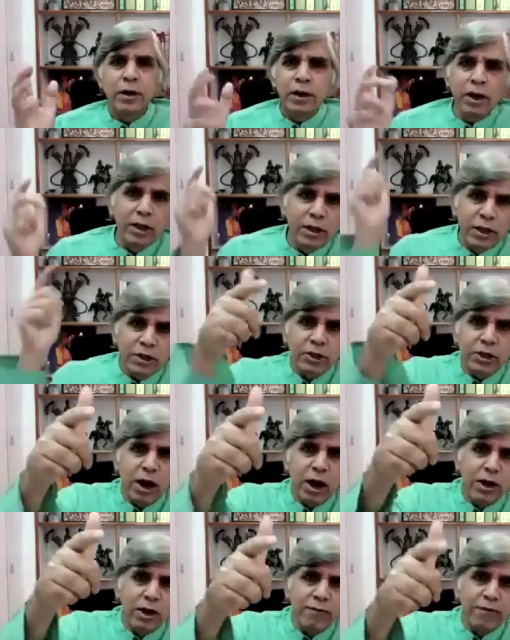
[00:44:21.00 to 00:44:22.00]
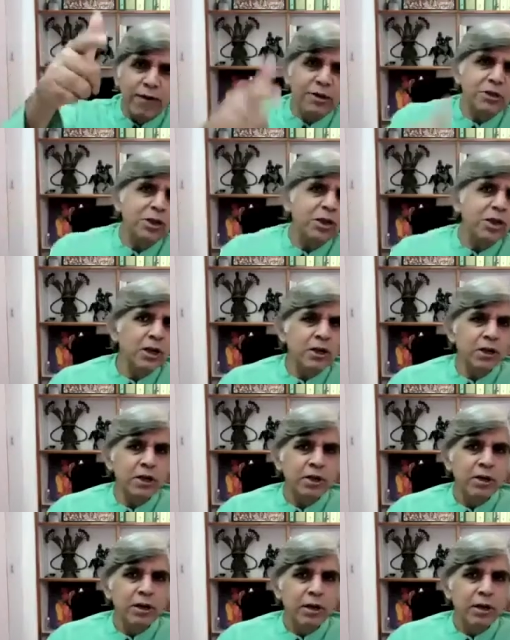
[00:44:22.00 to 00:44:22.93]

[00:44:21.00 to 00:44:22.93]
till they started vaccinating.